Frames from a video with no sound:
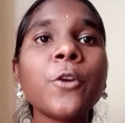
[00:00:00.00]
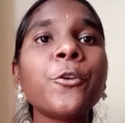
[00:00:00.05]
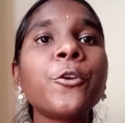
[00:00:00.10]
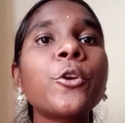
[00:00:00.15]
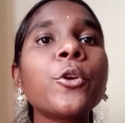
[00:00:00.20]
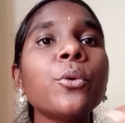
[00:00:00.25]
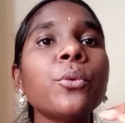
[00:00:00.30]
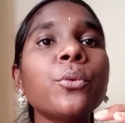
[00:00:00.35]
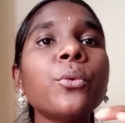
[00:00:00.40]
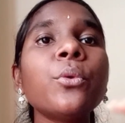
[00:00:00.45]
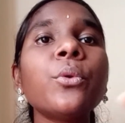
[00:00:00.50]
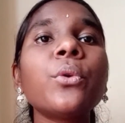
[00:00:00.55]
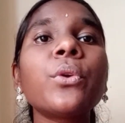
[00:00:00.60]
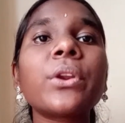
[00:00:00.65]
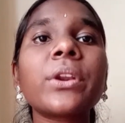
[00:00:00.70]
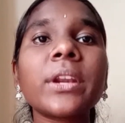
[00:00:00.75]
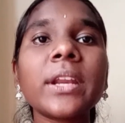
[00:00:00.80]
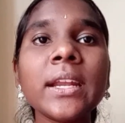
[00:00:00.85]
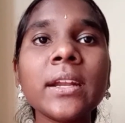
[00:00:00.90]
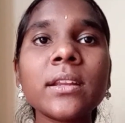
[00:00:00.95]
to
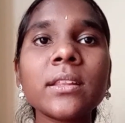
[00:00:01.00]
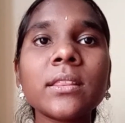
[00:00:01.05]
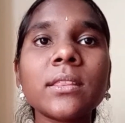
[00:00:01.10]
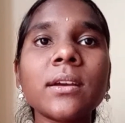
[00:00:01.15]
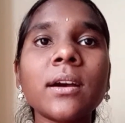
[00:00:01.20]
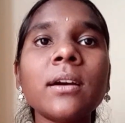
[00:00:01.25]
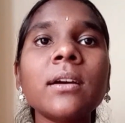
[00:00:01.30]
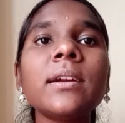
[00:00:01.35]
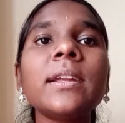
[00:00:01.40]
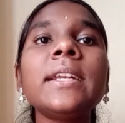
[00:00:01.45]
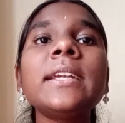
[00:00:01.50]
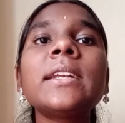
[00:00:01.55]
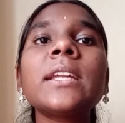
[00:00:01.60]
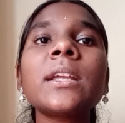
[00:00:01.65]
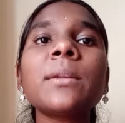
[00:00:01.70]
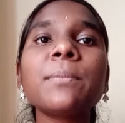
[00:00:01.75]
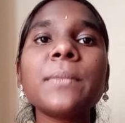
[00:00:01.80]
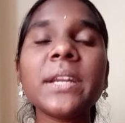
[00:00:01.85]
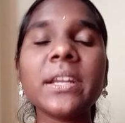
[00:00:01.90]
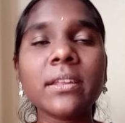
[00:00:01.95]
read the
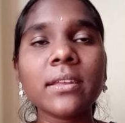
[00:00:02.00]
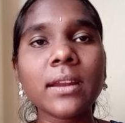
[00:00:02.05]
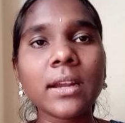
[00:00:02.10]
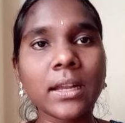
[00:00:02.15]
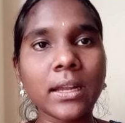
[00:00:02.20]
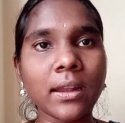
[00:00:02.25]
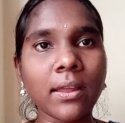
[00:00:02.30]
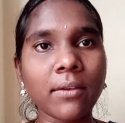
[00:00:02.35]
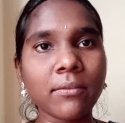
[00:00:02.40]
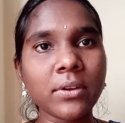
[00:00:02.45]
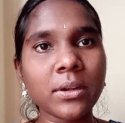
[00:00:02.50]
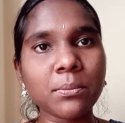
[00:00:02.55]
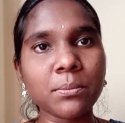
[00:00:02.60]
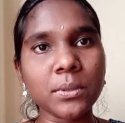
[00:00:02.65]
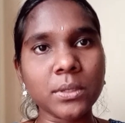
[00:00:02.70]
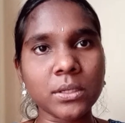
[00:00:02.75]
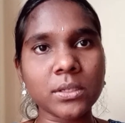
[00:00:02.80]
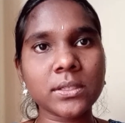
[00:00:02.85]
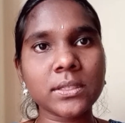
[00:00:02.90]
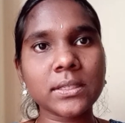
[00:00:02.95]
intermediate level
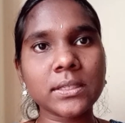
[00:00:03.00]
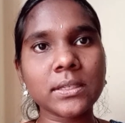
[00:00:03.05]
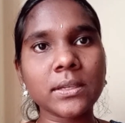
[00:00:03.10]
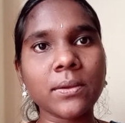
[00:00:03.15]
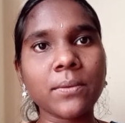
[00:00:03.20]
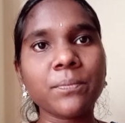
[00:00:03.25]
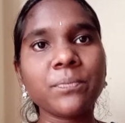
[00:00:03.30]
books.